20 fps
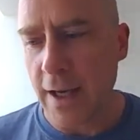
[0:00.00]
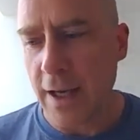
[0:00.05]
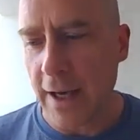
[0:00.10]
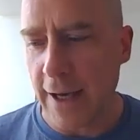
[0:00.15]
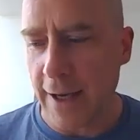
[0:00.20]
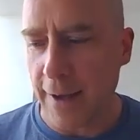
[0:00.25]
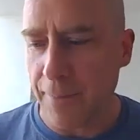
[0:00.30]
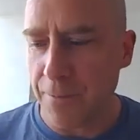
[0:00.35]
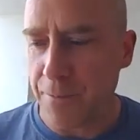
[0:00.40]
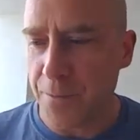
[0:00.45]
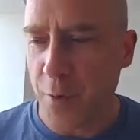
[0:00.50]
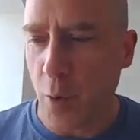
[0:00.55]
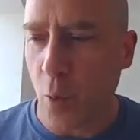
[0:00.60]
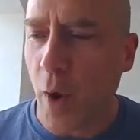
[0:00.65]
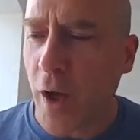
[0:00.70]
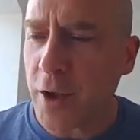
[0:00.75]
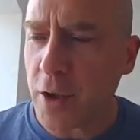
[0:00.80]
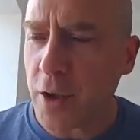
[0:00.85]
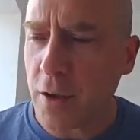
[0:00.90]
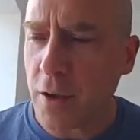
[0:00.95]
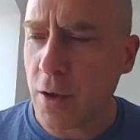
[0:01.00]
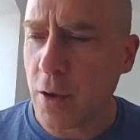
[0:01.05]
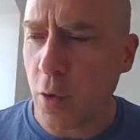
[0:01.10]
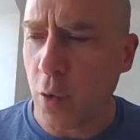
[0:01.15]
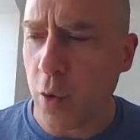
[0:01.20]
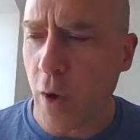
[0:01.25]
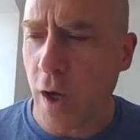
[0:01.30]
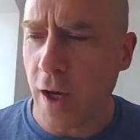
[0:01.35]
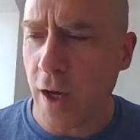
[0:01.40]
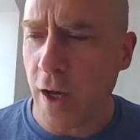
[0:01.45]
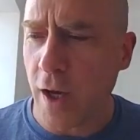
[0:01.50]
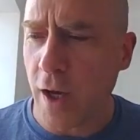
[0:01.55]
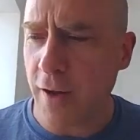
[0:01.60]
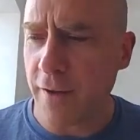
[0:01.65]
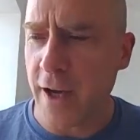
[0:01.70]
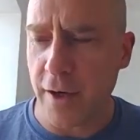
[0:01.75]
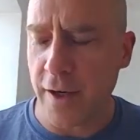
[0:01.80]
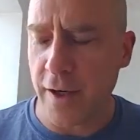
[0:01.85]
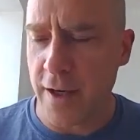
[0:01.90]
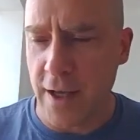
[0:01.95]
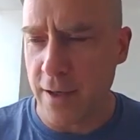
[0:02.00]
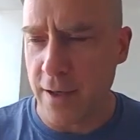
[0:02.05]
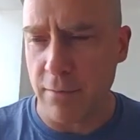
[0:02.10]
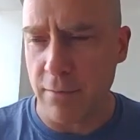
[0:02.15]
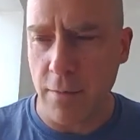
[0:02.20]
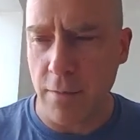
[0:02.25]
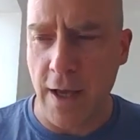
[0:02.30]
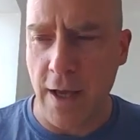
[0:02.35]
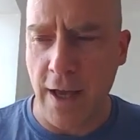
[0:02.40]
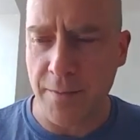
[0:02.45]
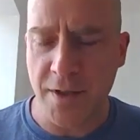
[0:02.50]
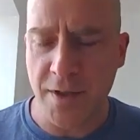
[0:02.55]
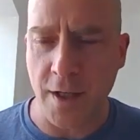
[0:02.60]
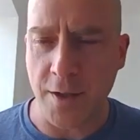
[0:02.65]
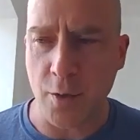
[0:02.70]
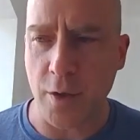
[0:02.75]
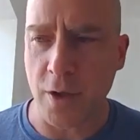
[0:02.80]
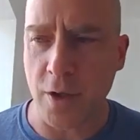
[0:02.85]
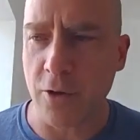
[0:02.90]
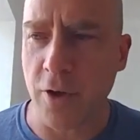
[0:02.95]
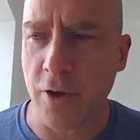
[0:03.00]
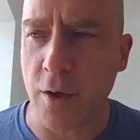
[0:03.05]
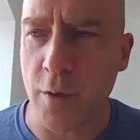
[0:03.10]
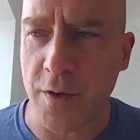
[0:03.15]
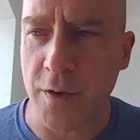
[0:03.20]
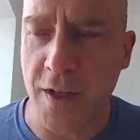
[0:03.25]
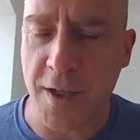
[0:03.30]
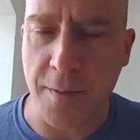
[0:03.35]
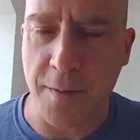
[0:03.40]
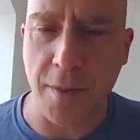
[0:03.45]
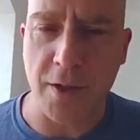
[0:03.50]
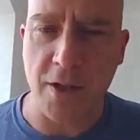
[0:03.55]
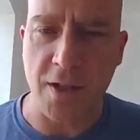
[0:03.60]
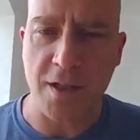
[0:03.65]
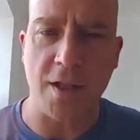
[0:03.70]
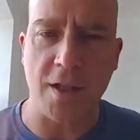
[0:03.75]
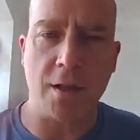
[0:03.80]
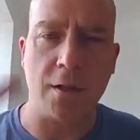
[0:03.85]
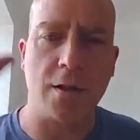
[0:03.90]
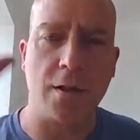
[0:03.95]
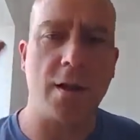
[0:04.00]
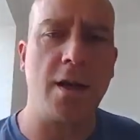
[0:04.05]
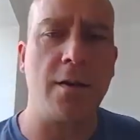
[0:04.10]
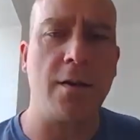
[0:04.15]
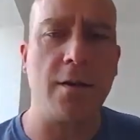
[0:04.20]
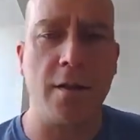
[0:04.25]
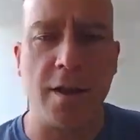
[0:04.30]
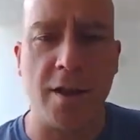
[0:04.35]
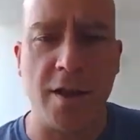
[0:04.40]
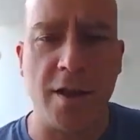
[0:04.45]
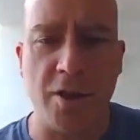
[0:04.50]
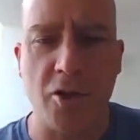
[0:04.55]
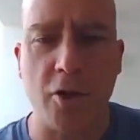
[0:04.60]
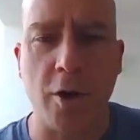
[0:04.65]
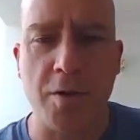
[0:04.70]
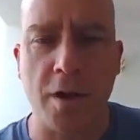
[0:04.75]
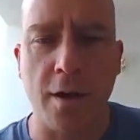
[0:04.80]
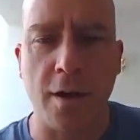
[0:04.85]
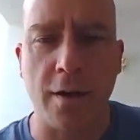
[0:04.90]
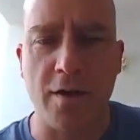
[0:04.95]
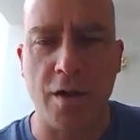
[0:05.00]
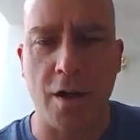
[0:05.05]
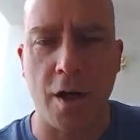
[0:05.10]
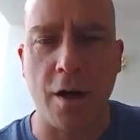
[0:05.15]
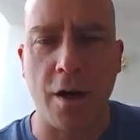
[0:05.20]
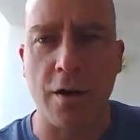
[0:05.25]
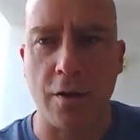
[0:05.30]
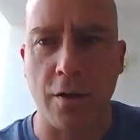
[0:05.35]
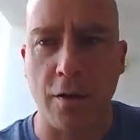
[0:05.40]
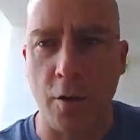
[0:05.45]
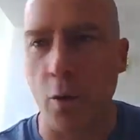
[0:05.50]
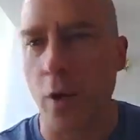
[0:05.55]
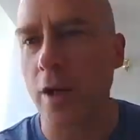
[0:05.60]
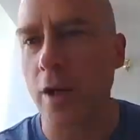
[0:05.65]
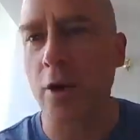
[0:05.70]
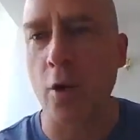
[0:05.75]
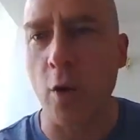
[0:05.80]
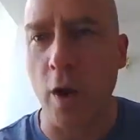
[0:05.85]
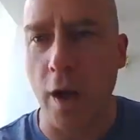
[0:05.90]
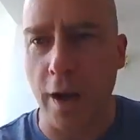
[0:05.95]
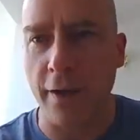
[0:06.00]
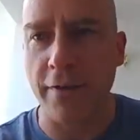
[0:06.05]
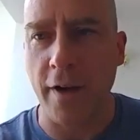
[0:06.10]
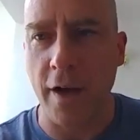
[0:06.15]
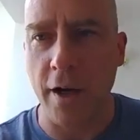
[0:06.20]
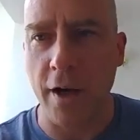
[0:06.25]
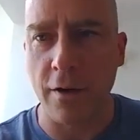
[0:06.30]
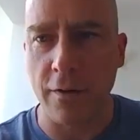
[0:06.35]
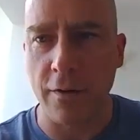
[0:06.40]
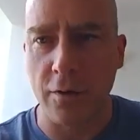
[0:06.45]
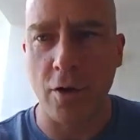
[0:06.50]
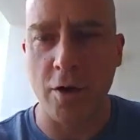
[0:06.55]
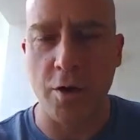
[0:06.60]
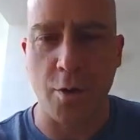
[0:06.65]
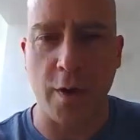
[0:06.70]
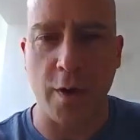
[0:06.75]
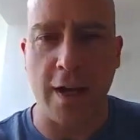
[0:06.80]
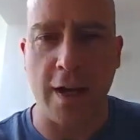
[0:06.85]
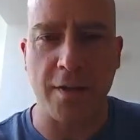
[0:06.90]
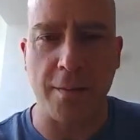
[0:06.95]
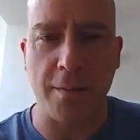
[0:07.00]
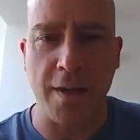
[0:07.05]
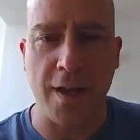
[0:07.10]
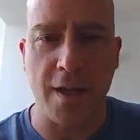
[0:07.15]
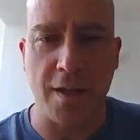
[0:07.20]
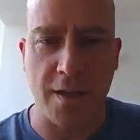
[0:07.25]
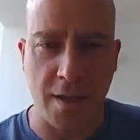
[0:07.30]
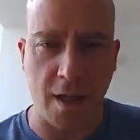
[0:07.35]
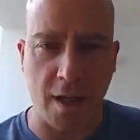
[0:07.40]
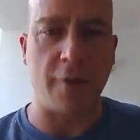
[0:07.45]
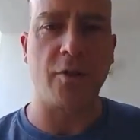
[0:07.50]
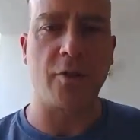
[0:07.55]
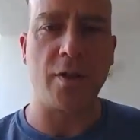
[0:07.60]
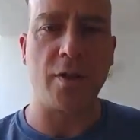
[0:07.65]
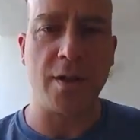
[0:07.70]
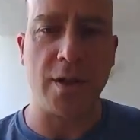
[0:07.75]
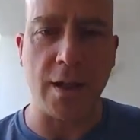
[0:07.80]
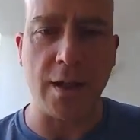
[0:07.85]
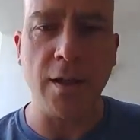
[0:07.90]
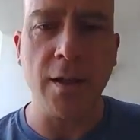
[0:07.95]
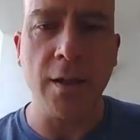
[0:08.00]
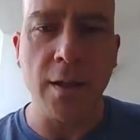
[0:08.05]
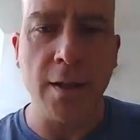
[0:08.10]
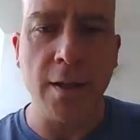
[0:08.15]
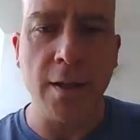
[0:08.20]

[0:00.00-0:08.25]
The one qualifier, and Amstutz would agree with this, but just in the description of his article, the one qualifier, of course, would have to be that sovereignty